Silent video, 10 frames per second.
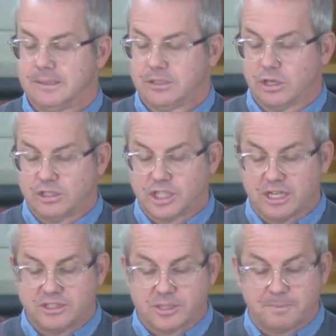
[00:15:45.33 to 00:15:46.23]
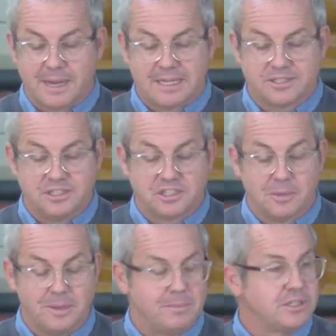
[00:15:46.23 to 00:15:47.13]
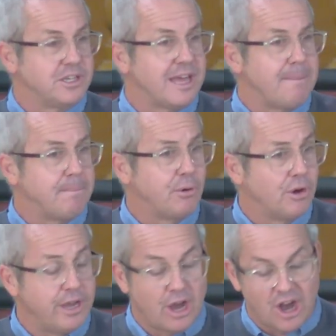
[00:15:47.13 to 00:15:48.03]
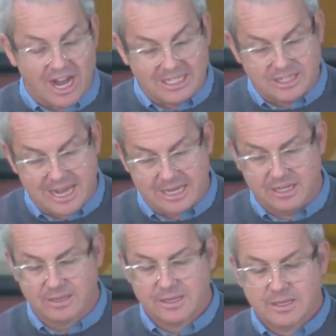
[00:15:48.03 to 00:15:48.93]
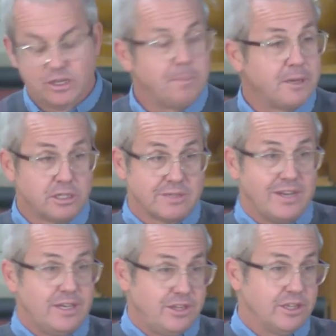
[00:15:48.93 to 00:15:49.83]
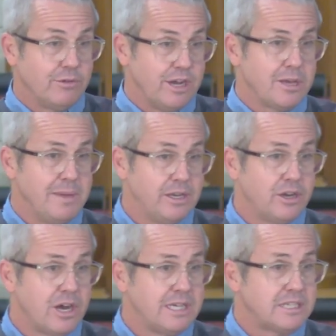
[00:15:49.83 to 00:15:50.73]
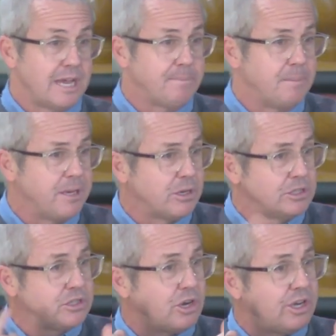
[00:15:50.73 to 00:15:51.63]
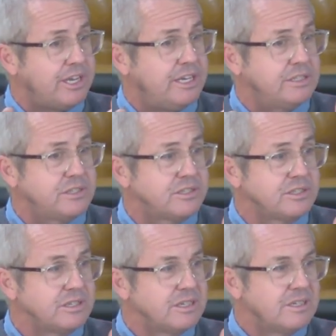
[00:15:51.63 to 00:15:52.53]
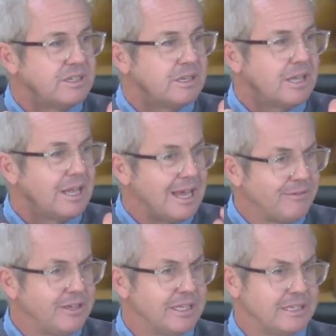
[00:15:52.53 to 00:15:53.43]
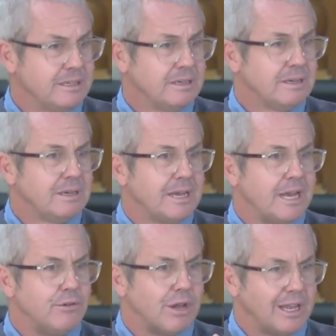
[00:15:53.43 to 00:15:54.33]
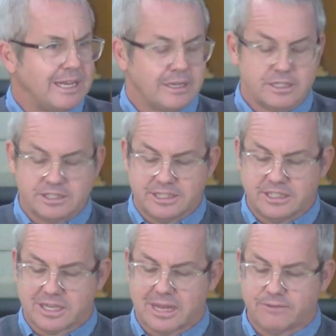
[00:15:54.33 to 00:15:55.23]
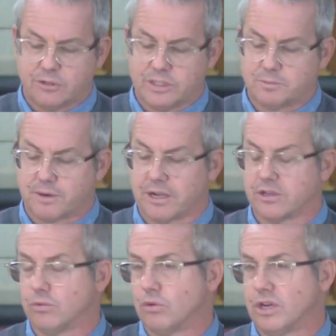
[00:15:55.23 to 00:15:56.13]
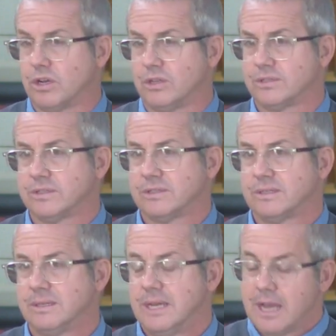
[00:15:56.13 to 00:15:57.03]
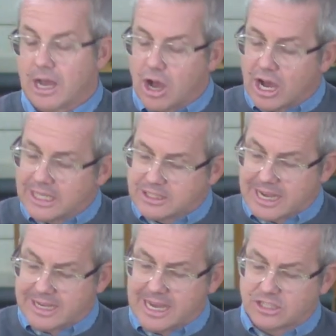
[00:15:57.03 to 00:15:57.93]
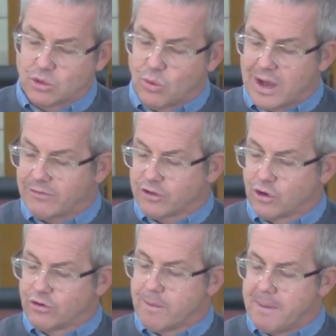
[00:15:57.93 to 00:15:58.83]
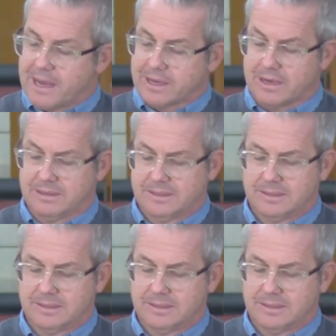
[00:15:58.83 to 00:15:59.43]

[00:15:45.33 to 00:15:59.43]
God chose to pass this commitment to that boy, Isaac, not because of anything that recommended Isaac, but because God is loving and relentless in his love to his broken world. Uh, Isaac has a wife called Rebecca.